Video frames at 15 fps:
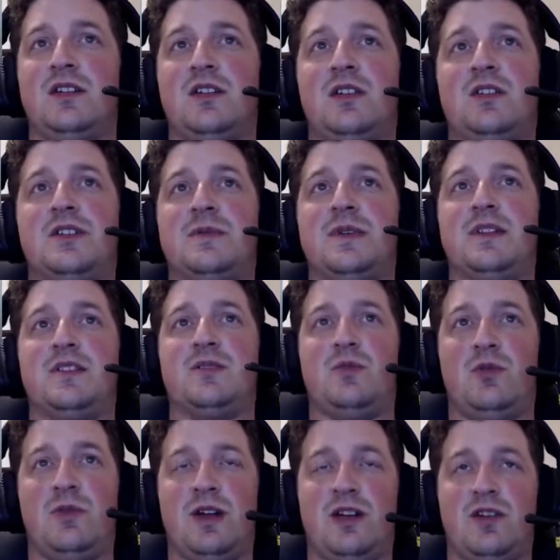go and spend some
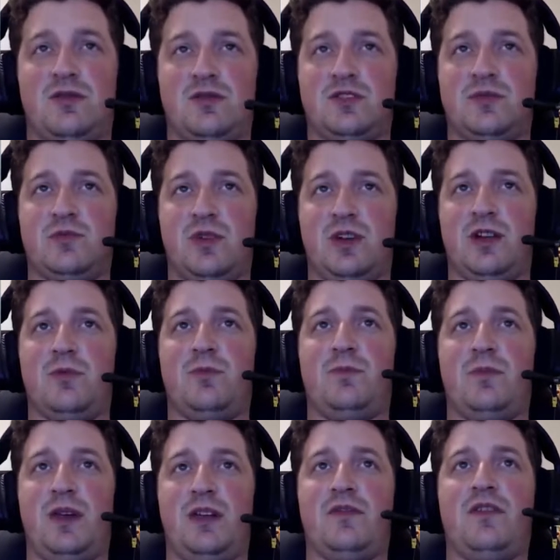more money on some really
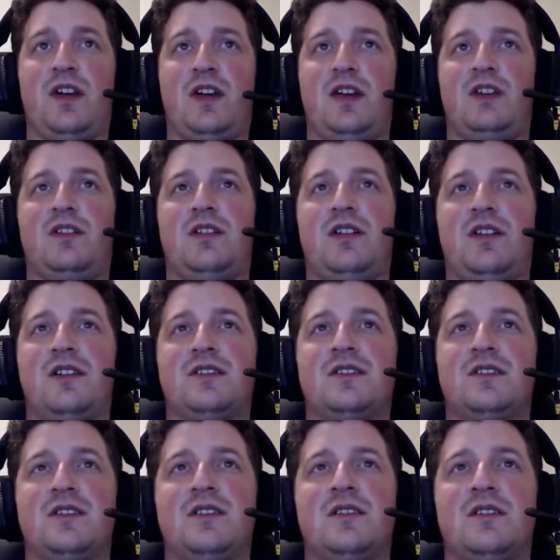big fucking tires.